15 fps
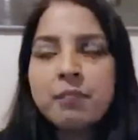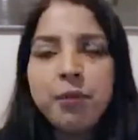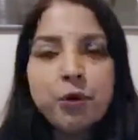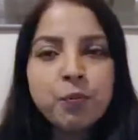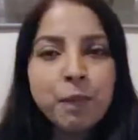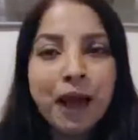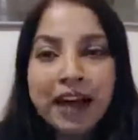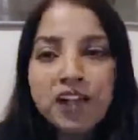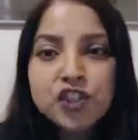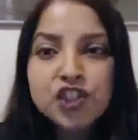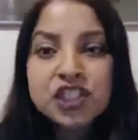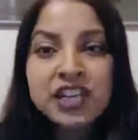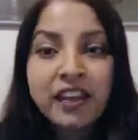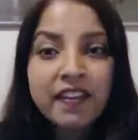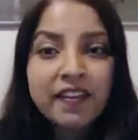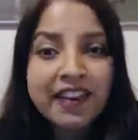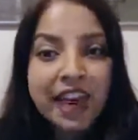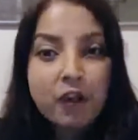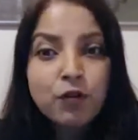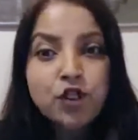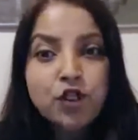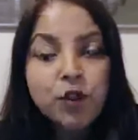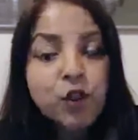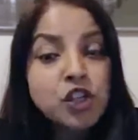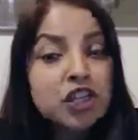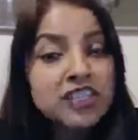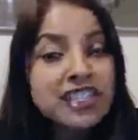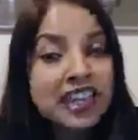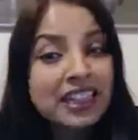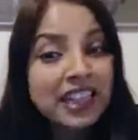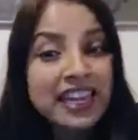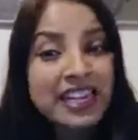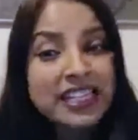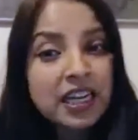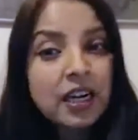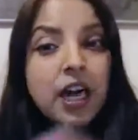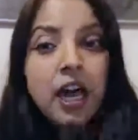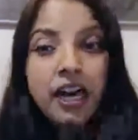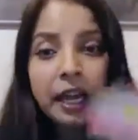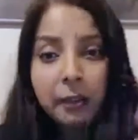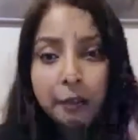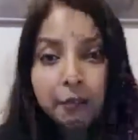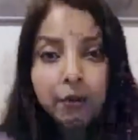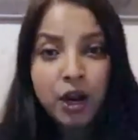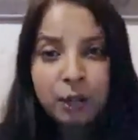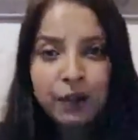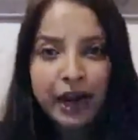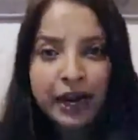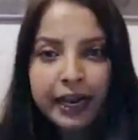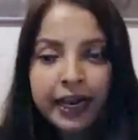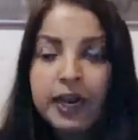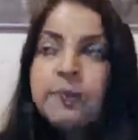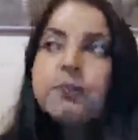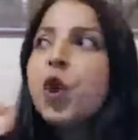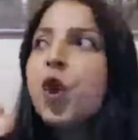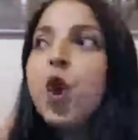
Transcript: put packages together now so she can sell later, like pre-plan it.